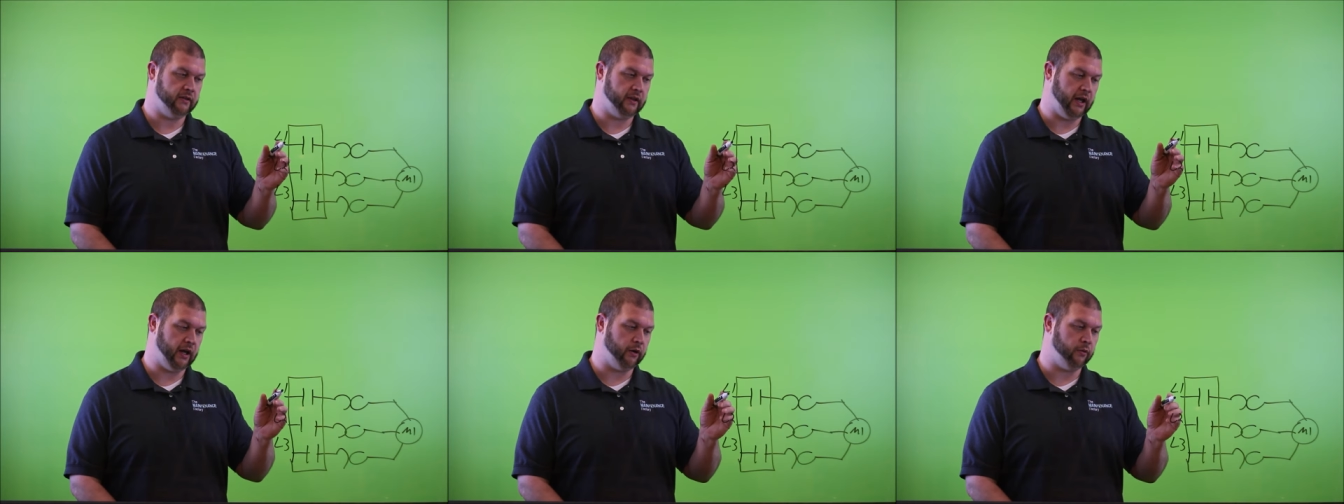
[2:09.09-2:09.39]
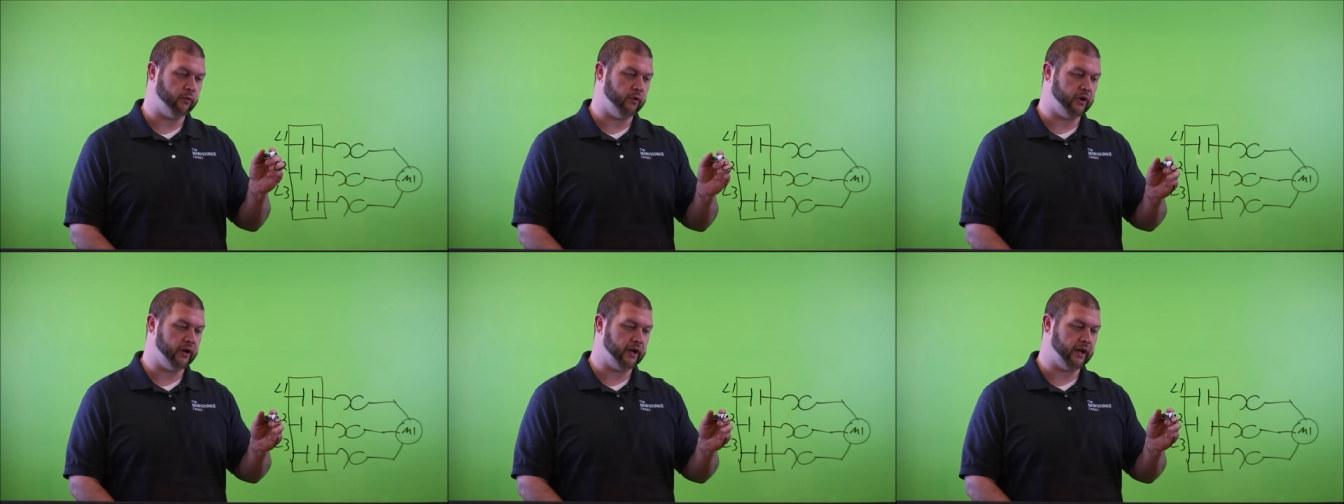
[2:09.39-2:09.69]

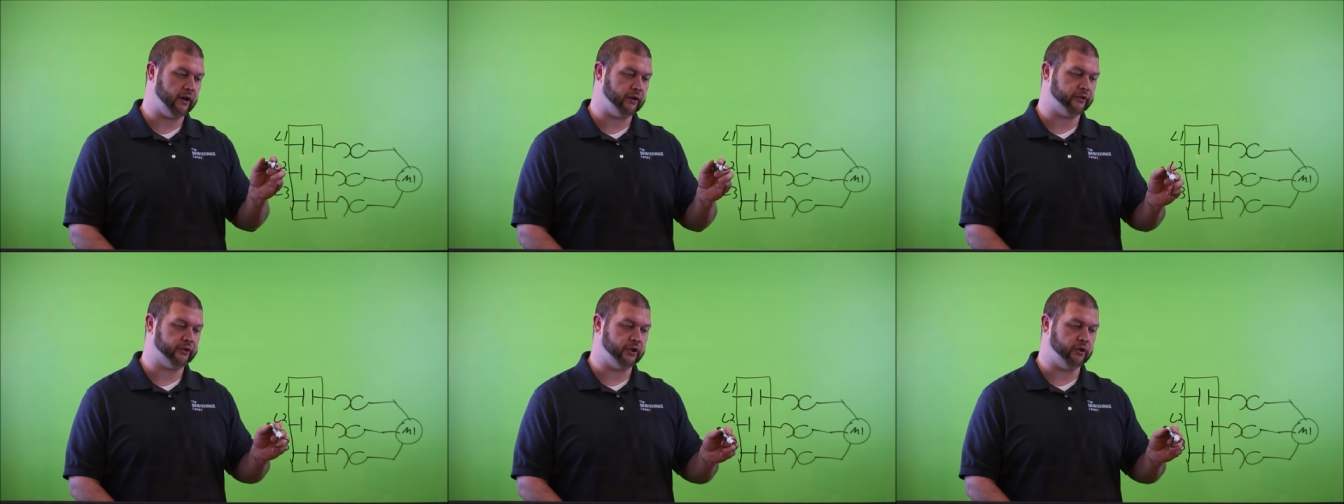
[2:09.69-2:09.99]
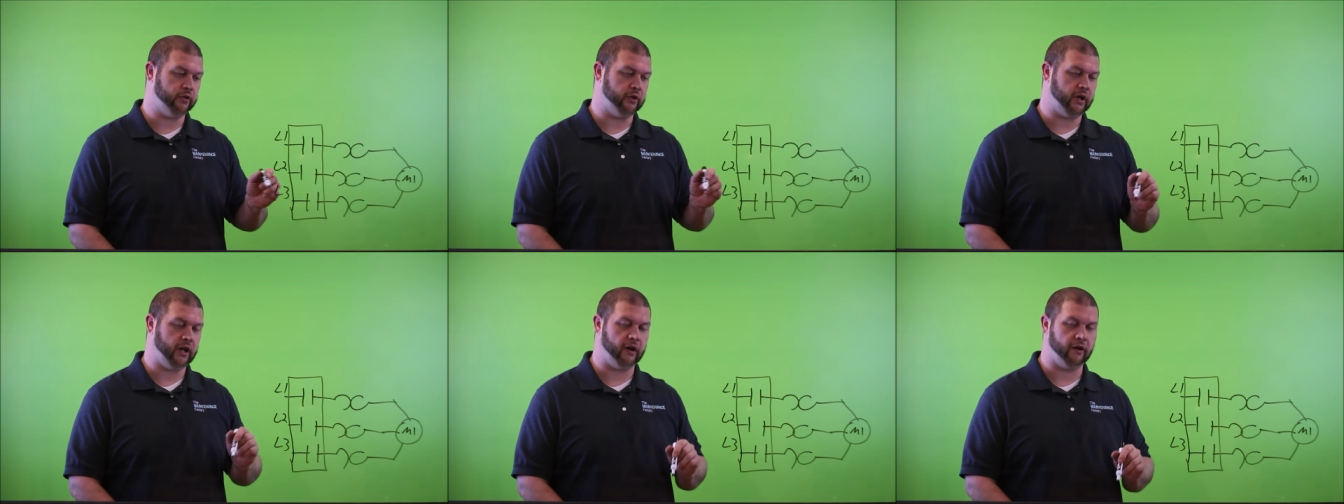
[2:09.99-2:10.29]
L1,
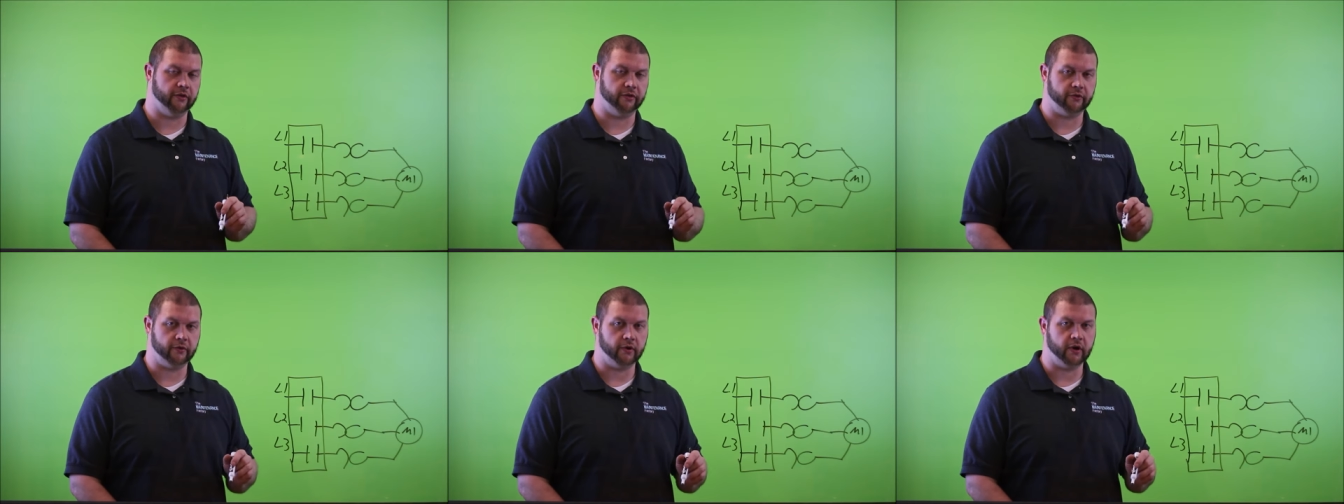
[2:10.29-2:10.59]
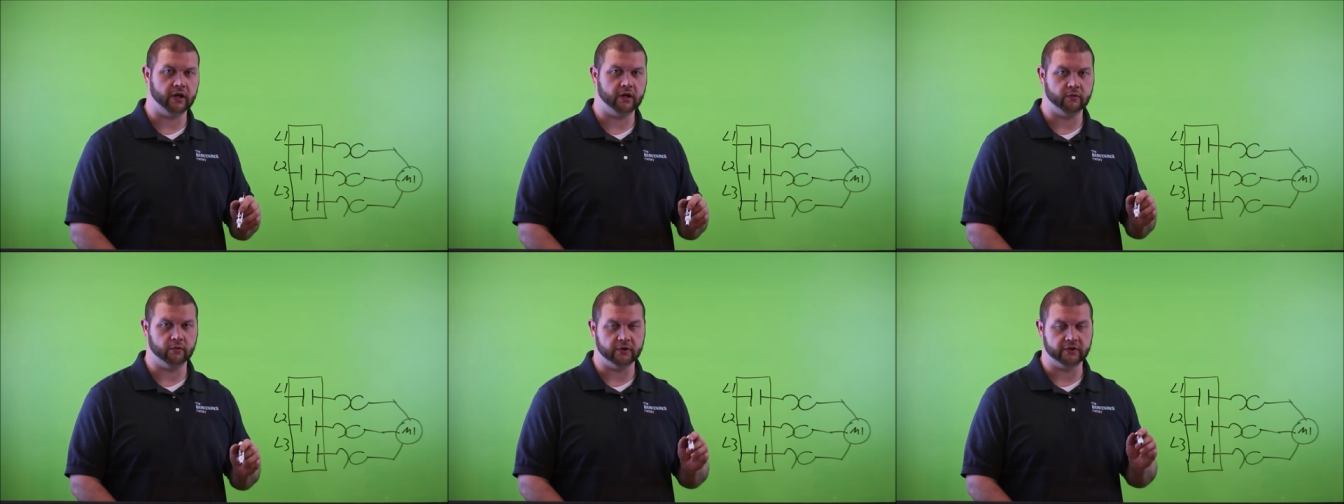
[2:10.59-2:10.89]
L2, and
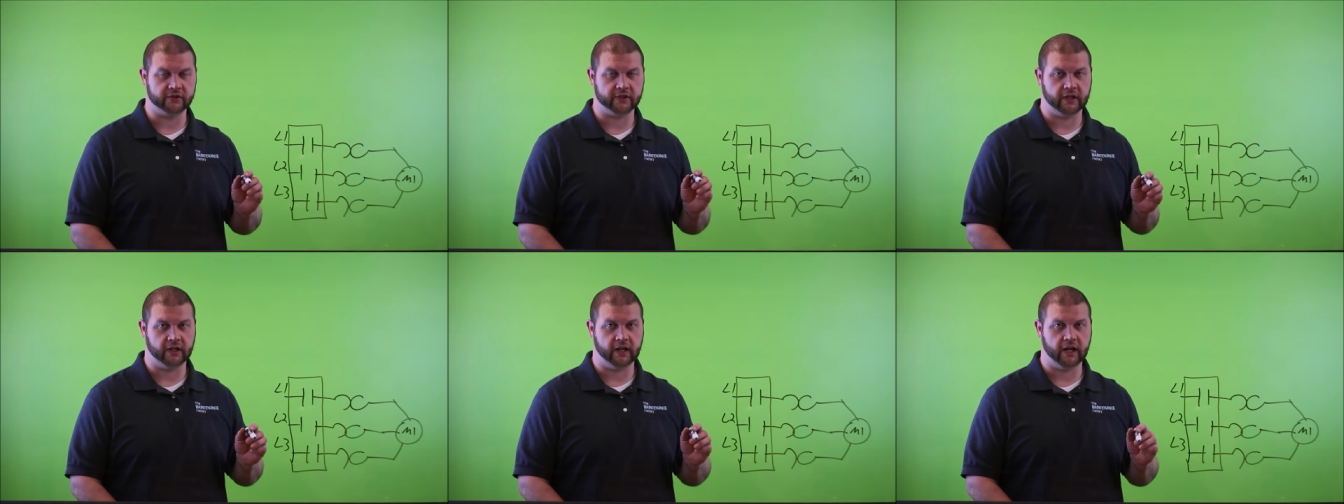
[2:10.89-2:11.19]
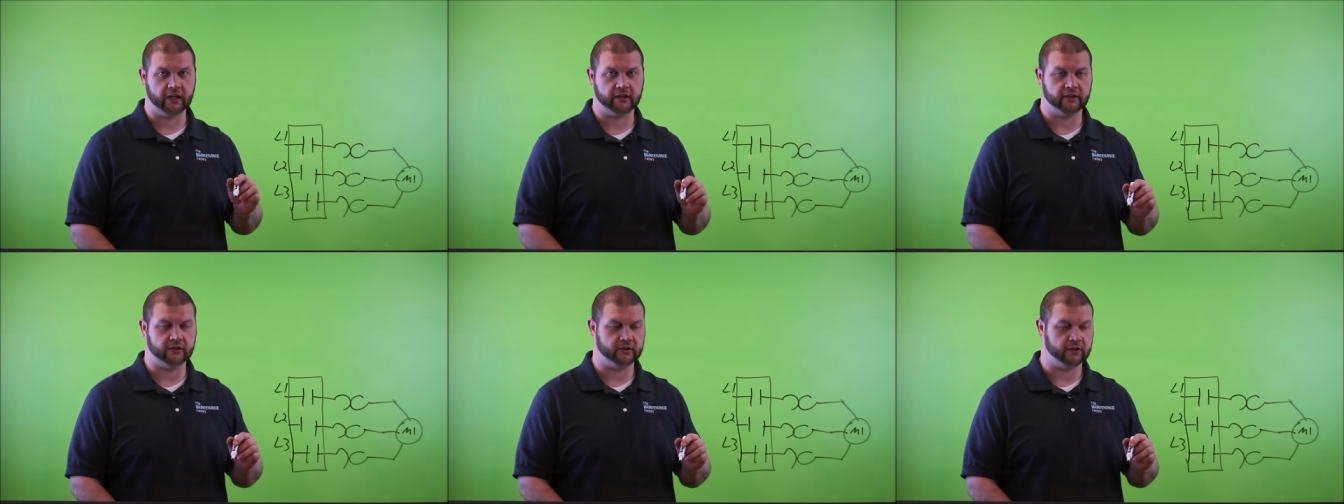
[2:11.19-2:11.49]
L3 was
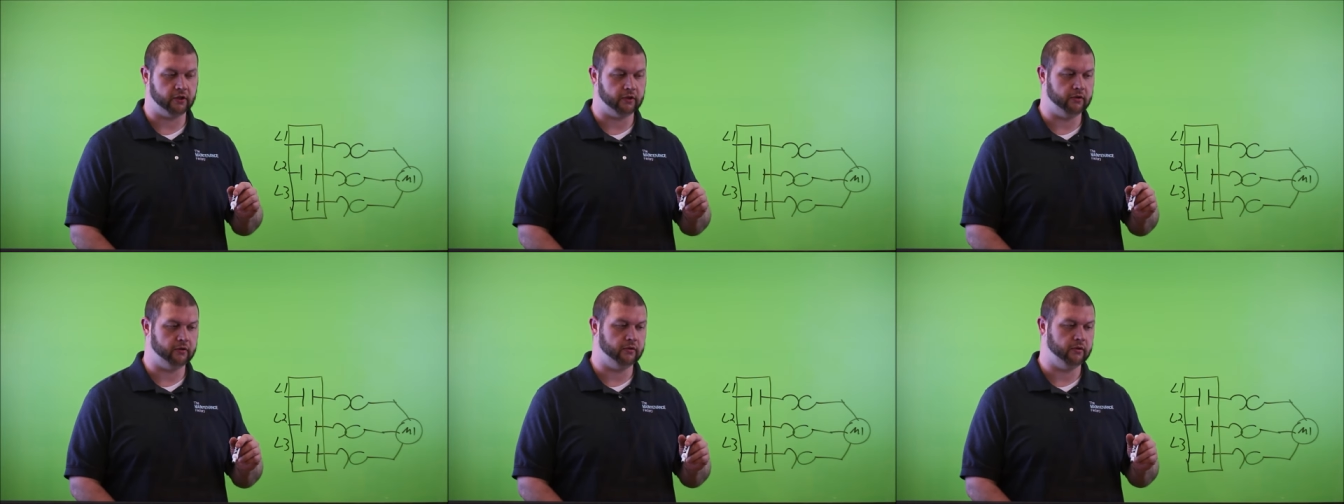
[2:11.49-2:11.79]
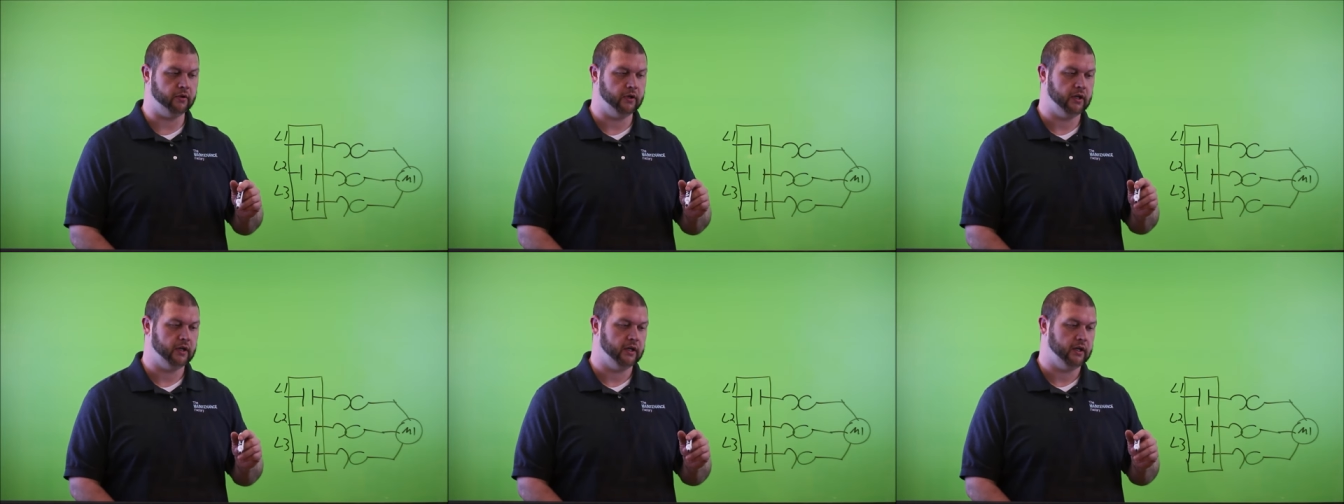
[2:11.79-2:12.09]
connected to